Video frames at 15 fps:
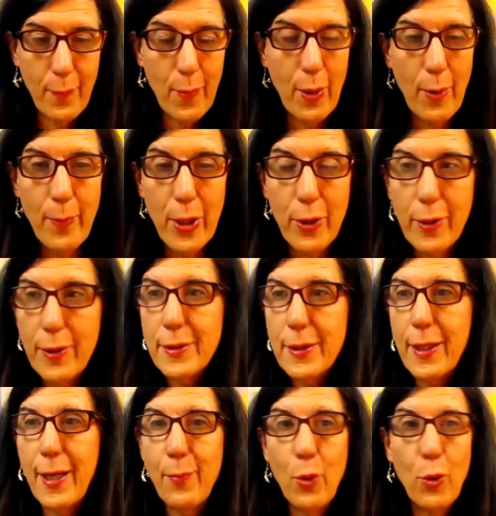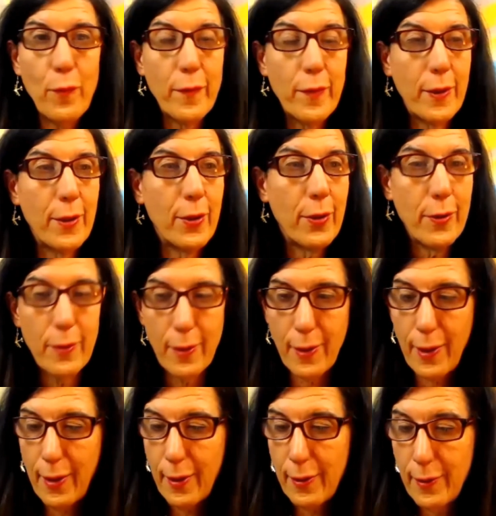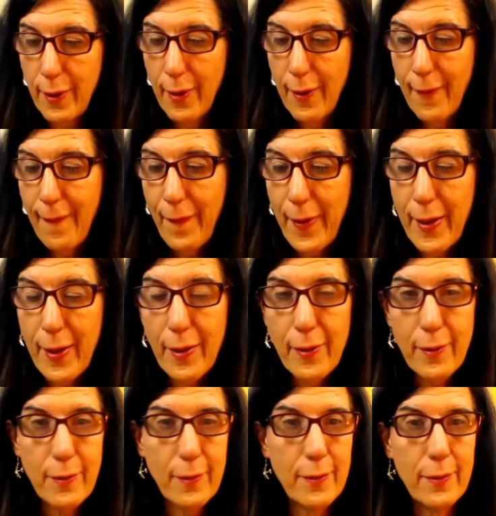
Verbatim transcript: Americans came over here and and